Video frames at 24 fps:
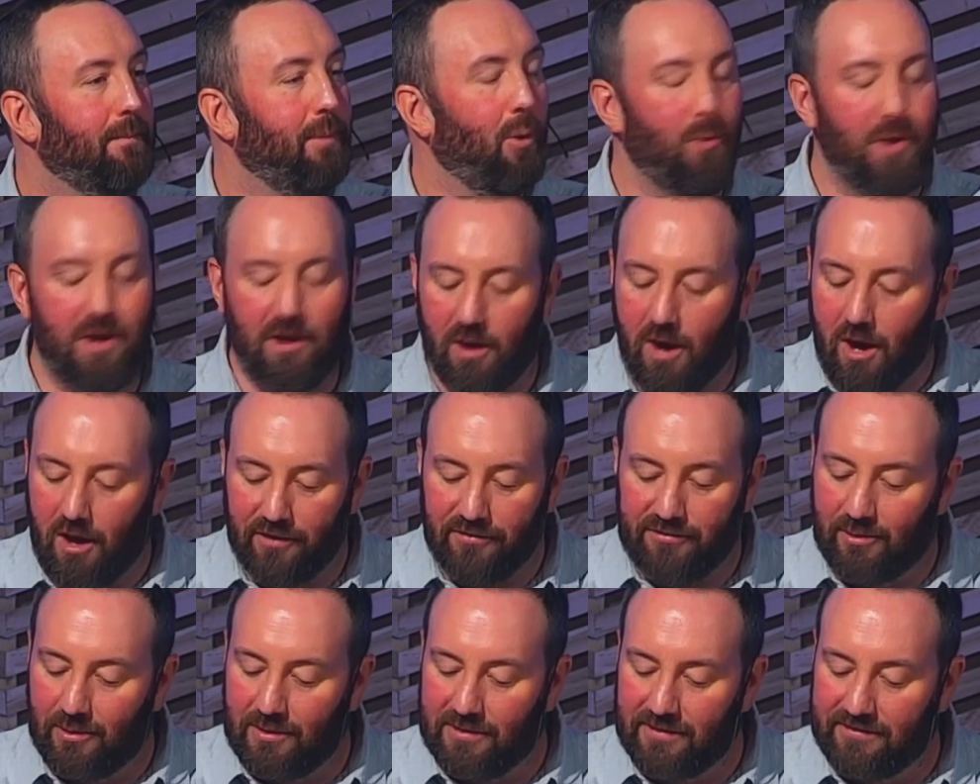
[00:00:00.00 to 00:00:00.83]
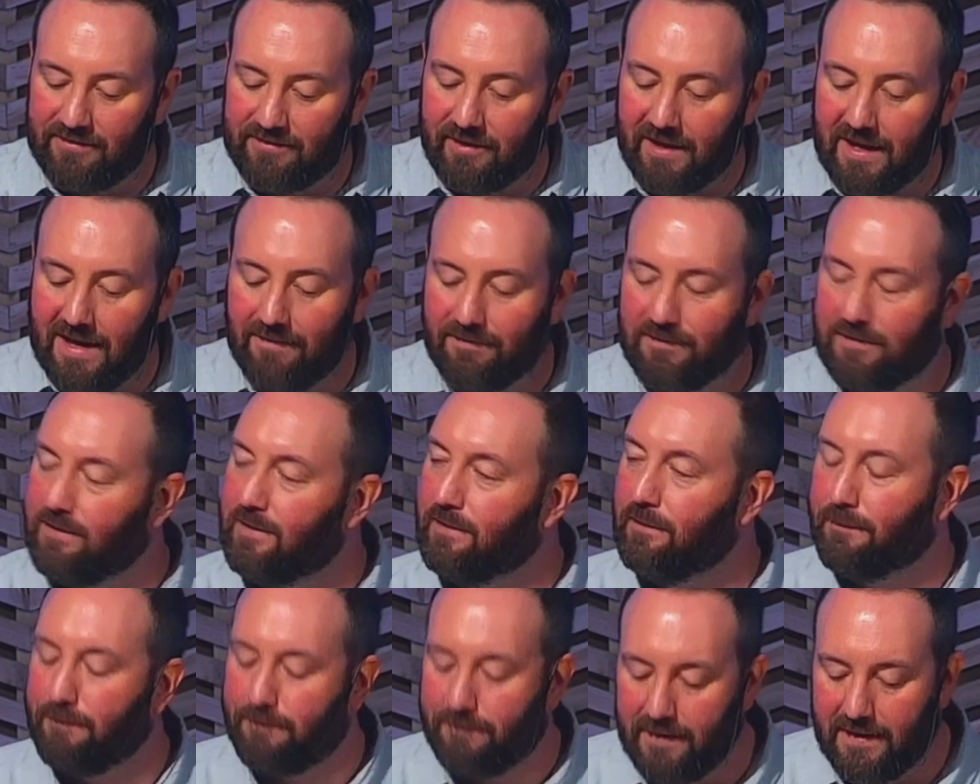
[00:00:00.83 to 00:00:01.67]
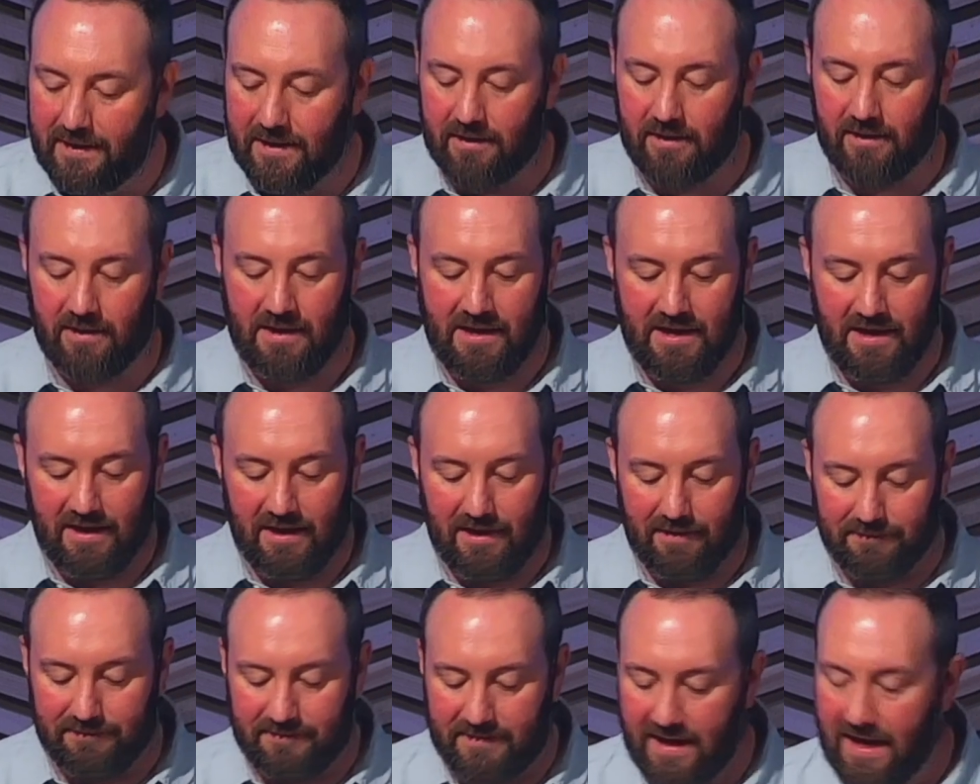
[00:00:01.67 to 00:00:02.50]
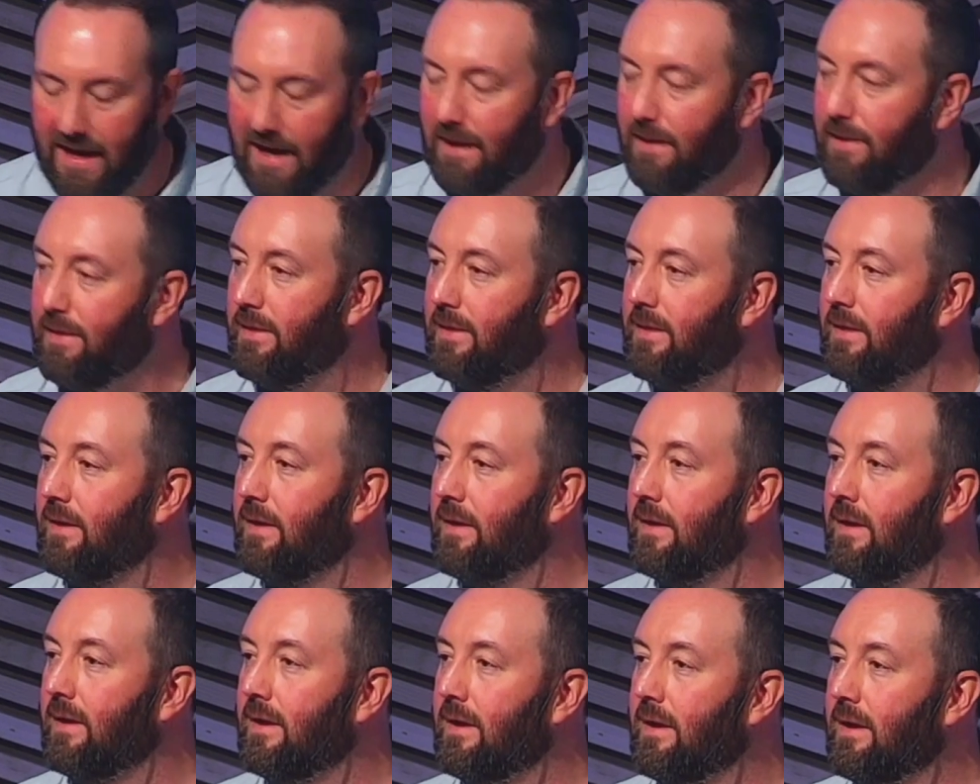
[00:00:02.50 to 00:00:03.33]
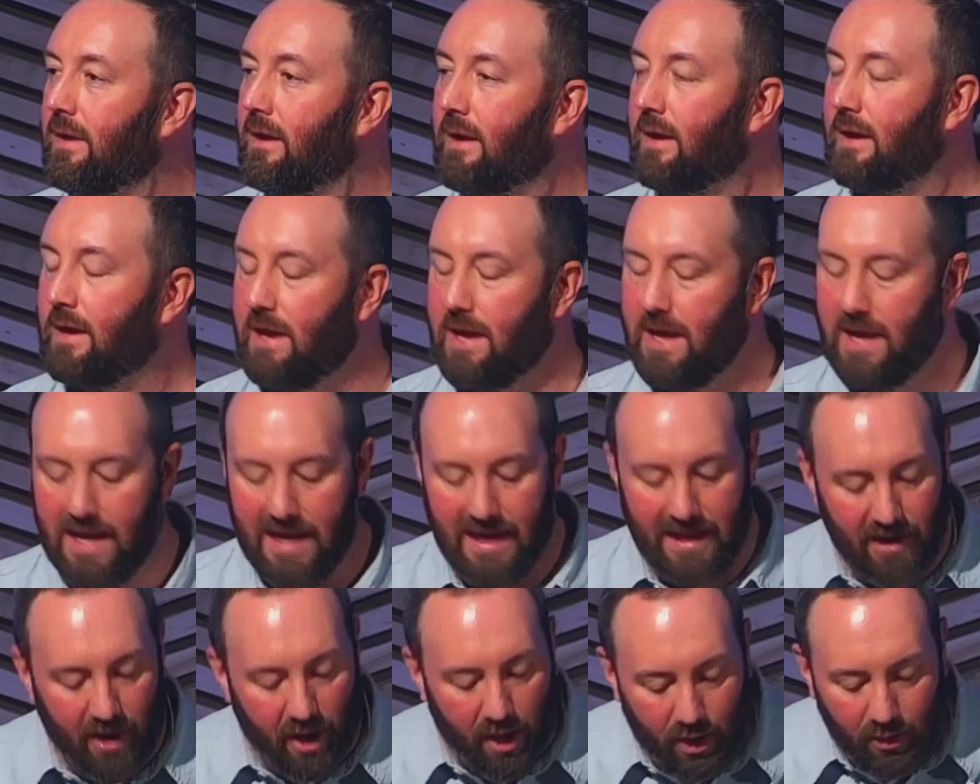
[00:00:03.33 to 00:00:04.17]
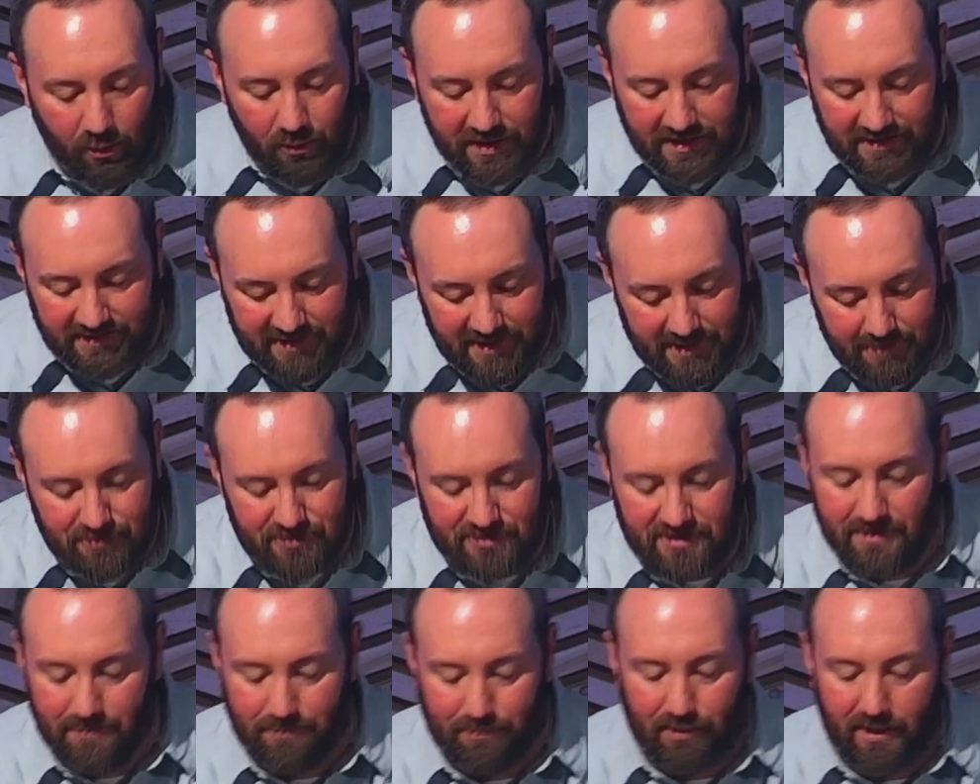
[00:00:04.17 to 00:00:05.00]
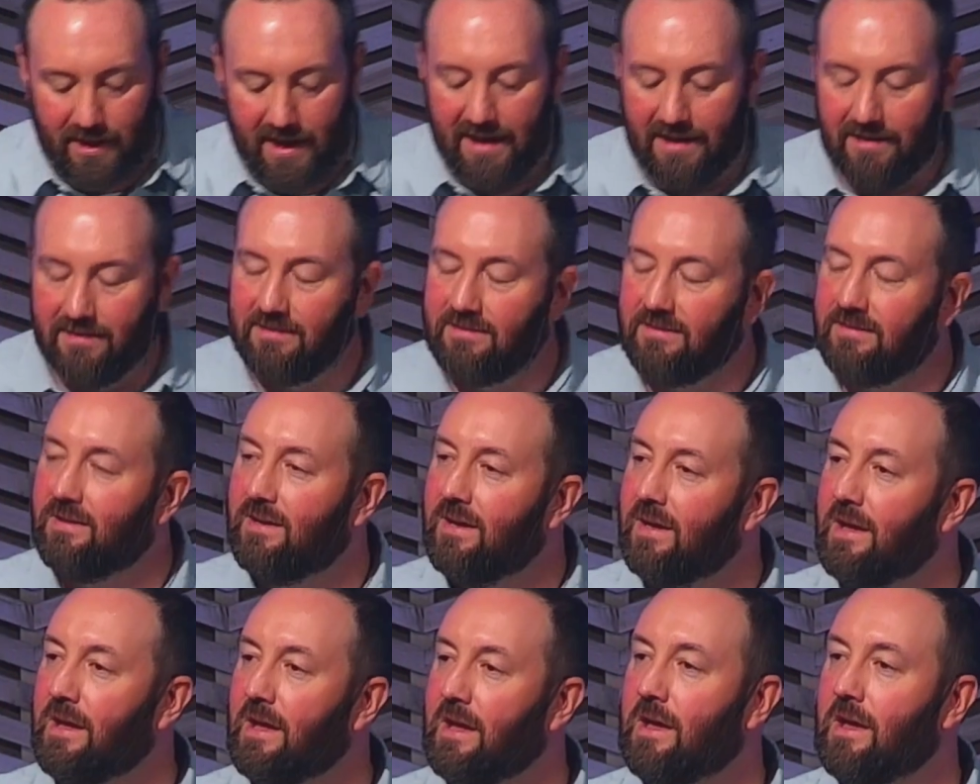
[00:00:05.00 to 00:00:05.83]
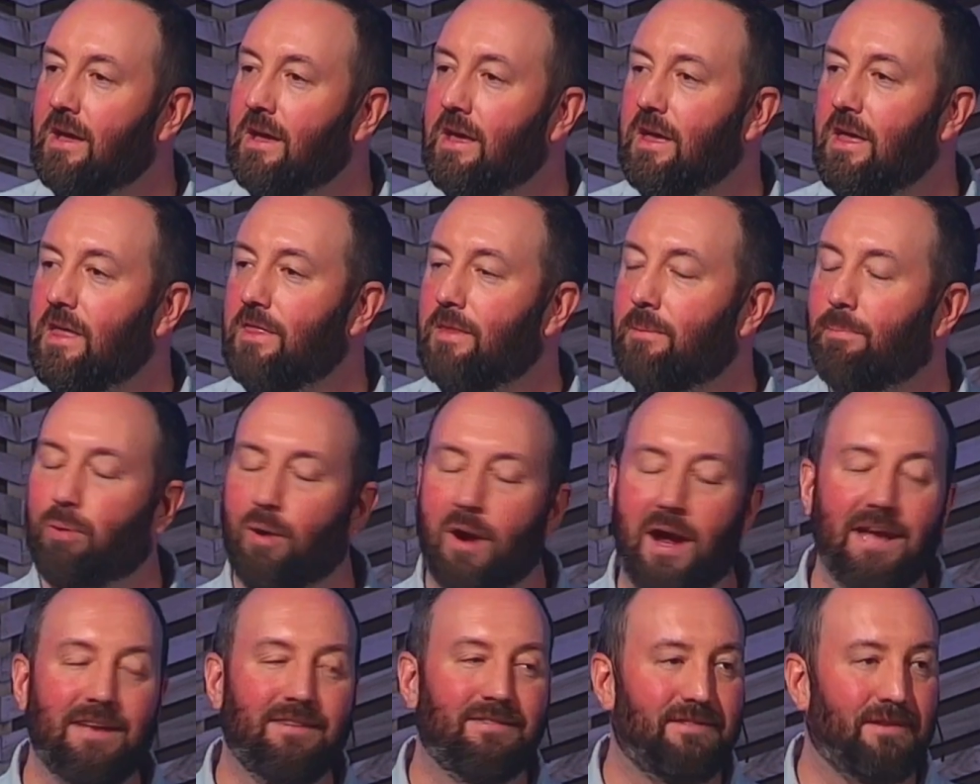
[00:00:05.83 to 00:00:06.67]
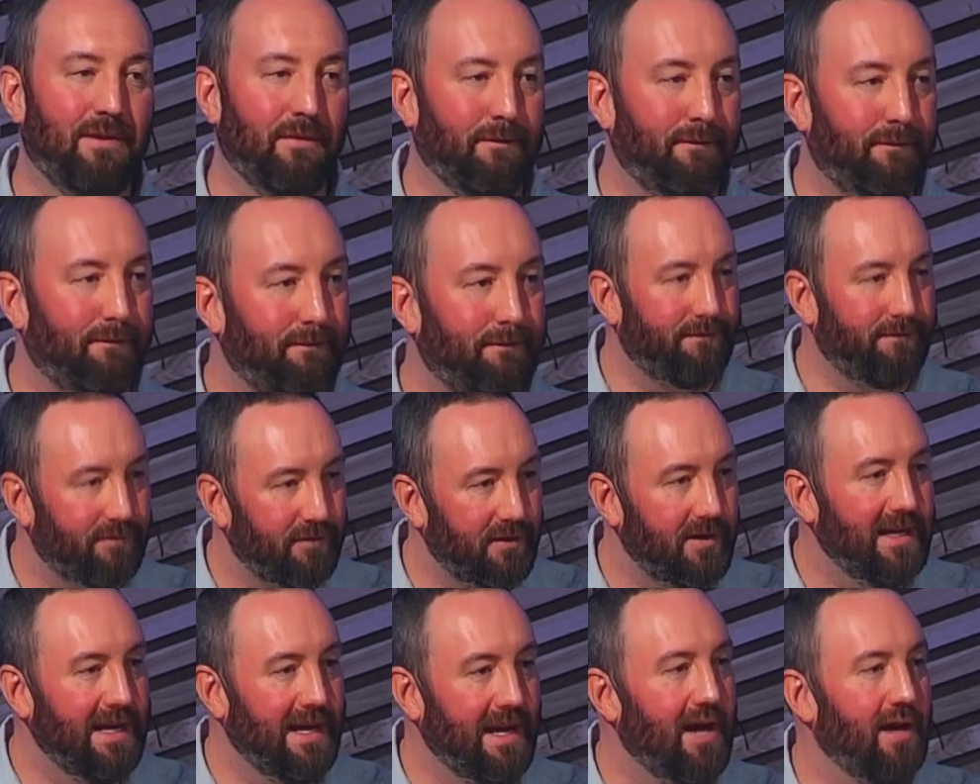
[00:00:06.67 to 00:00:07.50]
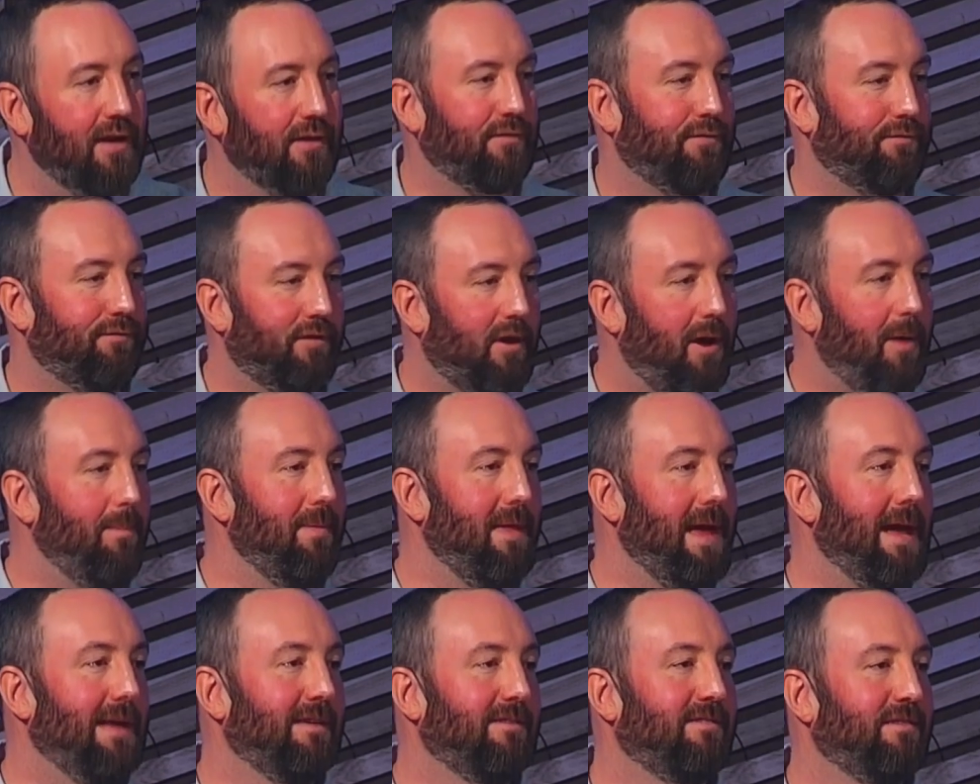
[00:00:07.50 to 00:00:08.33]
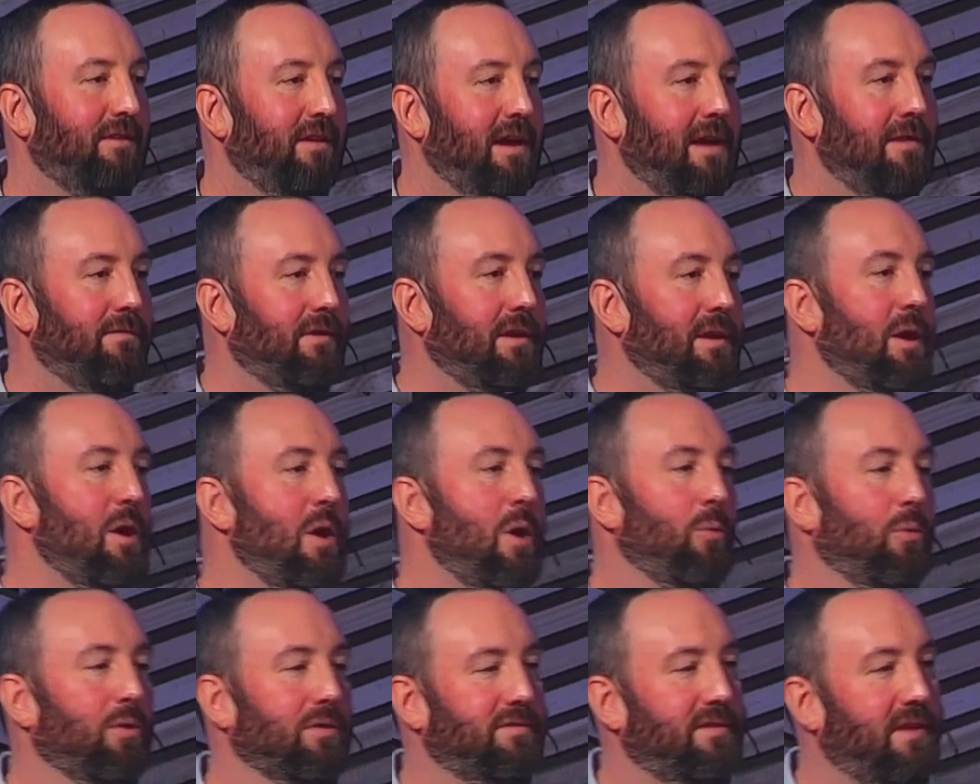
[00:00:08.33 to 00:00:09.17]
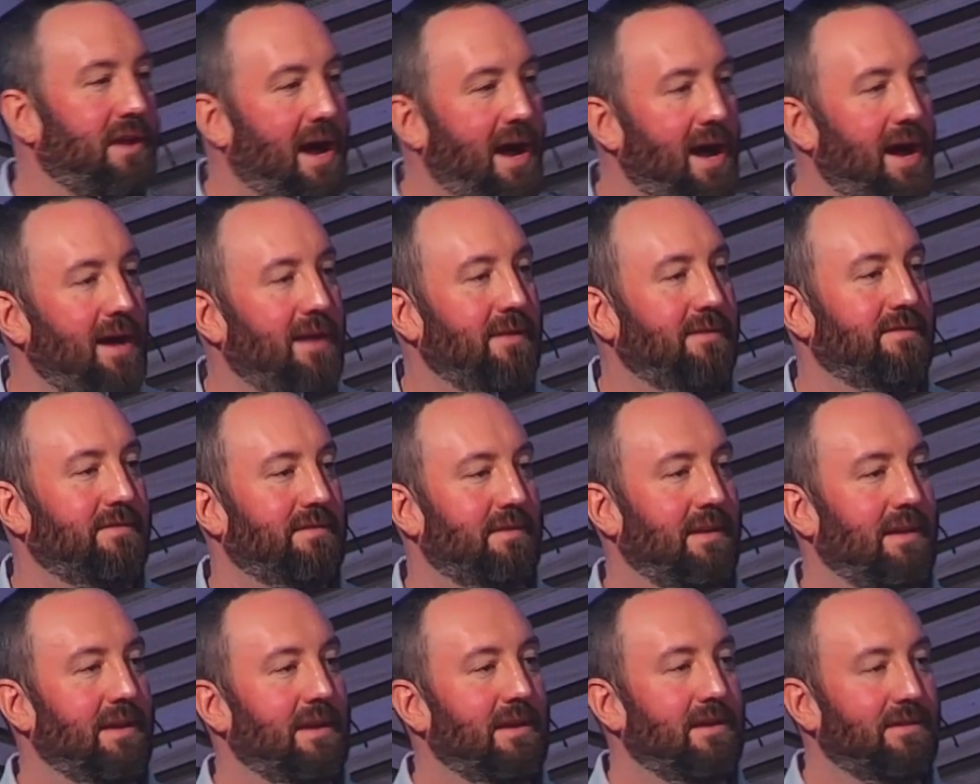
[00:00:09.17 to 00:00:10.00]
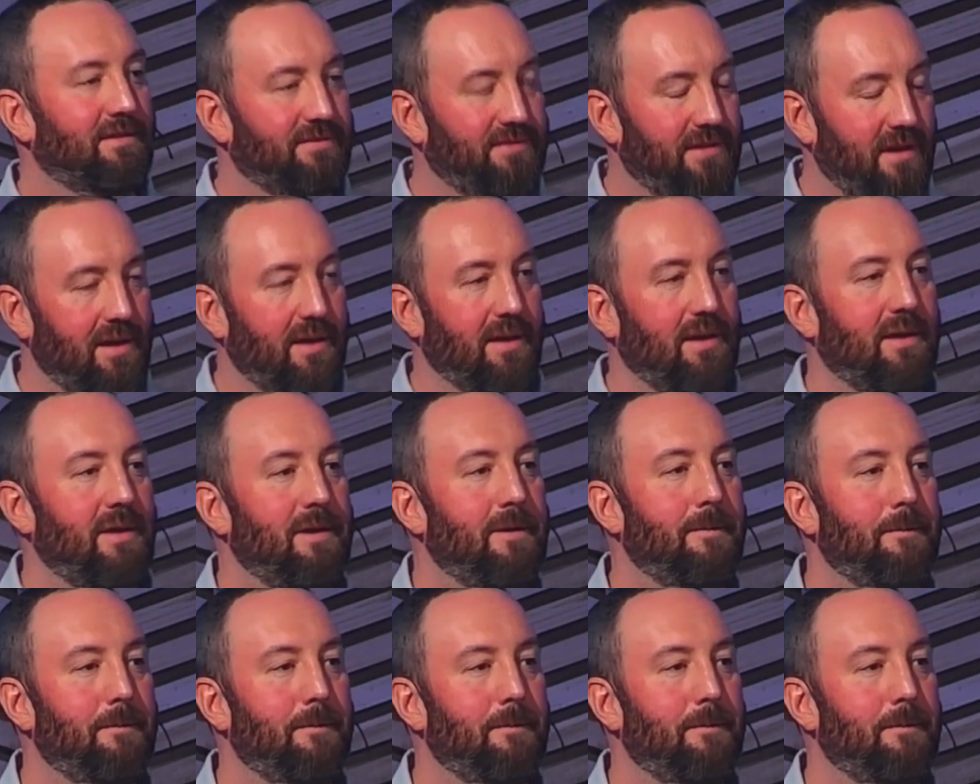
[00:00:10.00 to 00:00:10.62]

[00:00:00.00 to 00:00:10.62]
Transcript: But we are also enslaved to the fear of death. And our redemption price, the price to free us from that slavery, was God's Son.